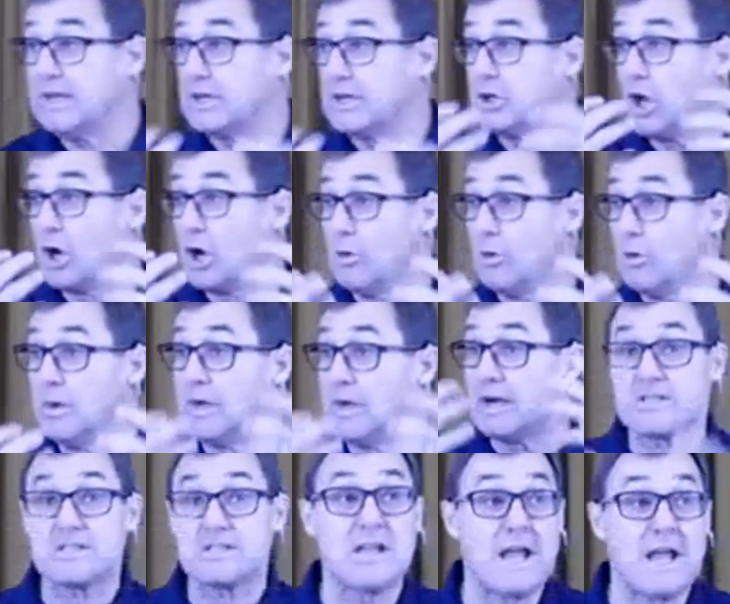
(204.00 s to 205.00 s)
and know and
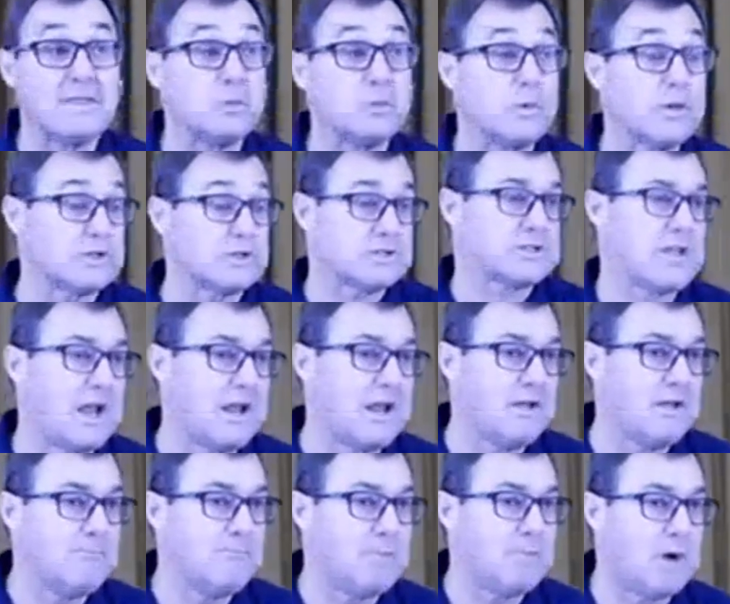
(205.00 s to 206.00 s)
understand that we are
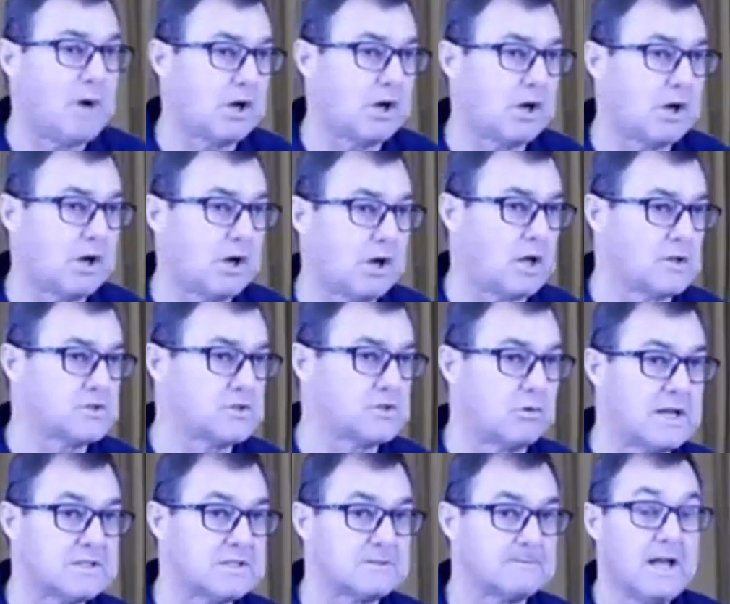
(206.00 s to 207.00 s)
saved by God's
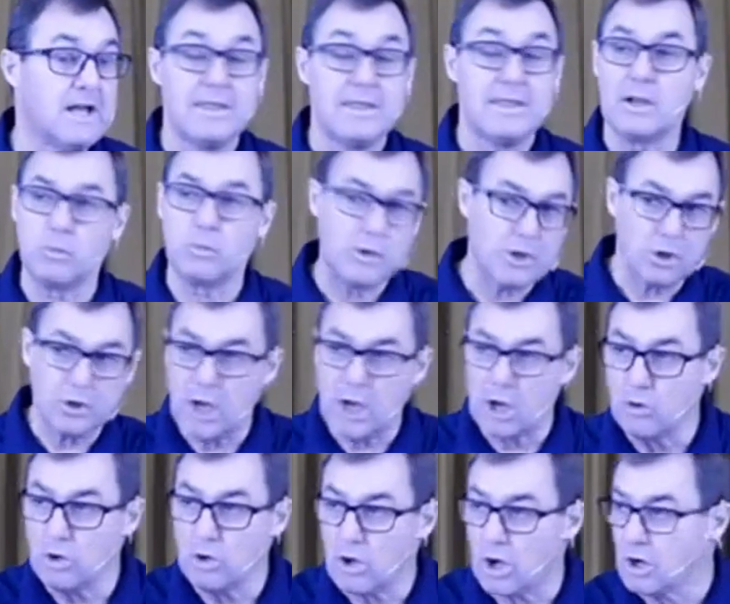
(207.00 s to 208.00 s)
grace, that we are no
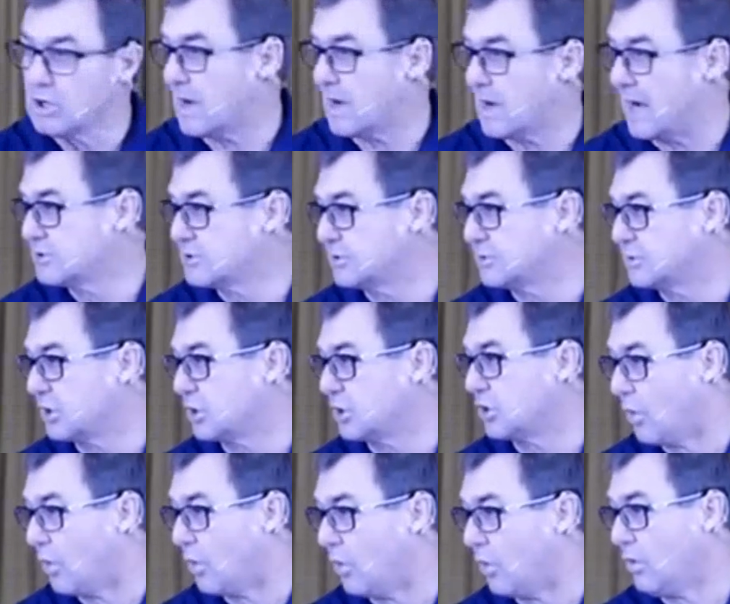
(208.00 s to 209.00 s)
longer under the
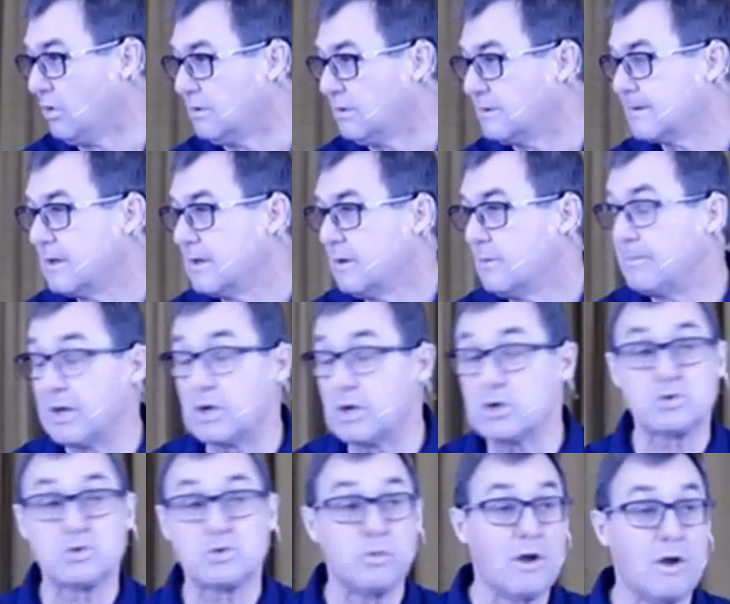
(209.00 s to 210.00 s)
law,
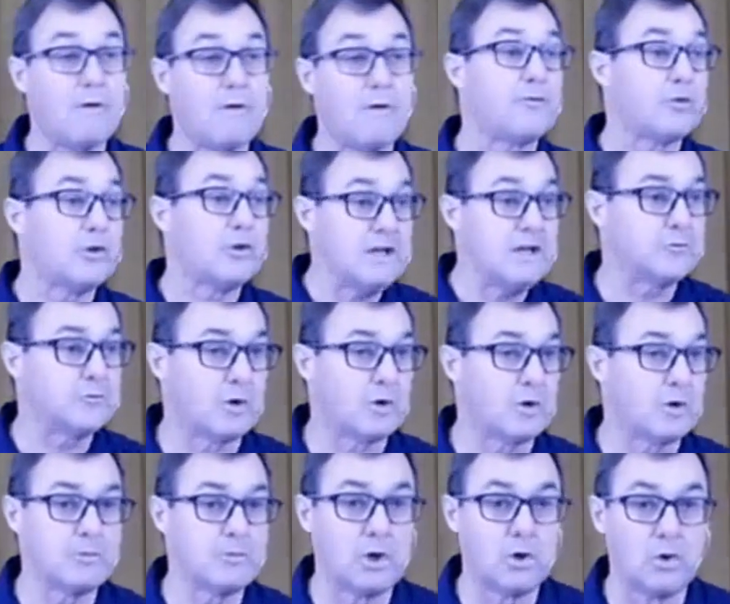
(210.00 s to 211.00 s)
because we are freed
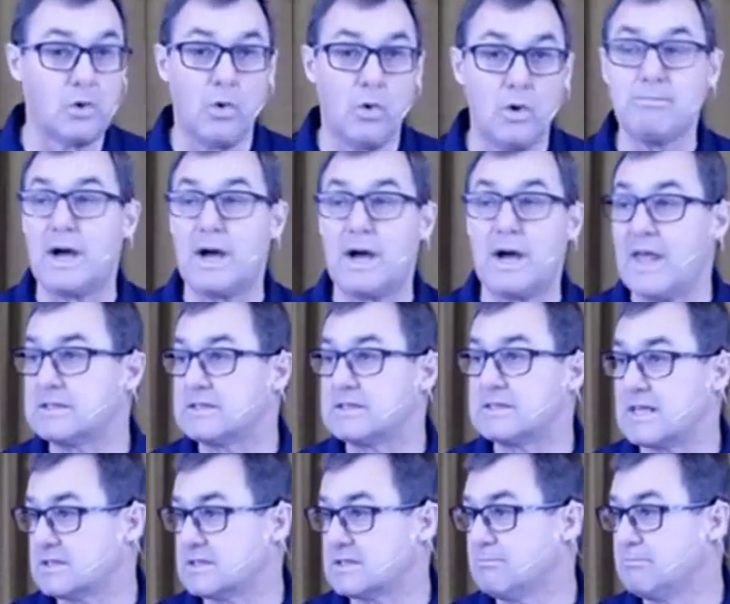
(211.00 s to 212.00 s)
from the law. And by that
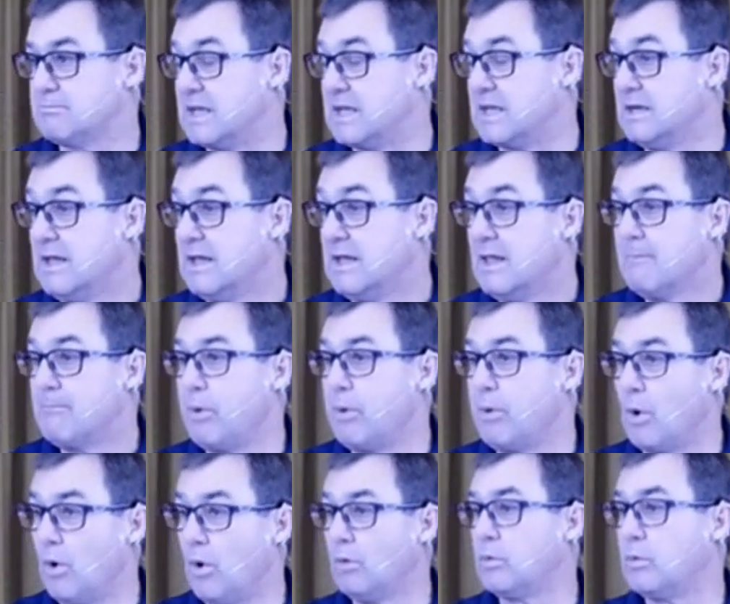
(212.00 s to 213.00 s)
doesn't mean
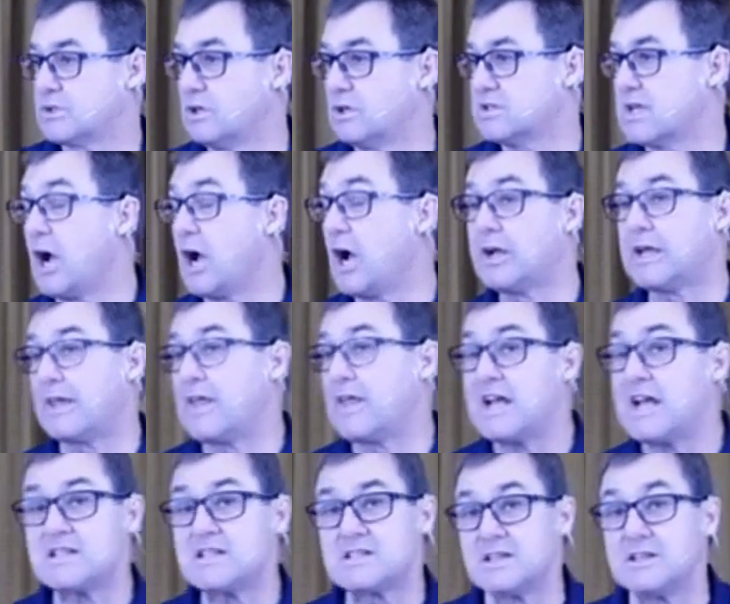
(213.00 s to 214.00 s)
Paul was not saying, okay, that's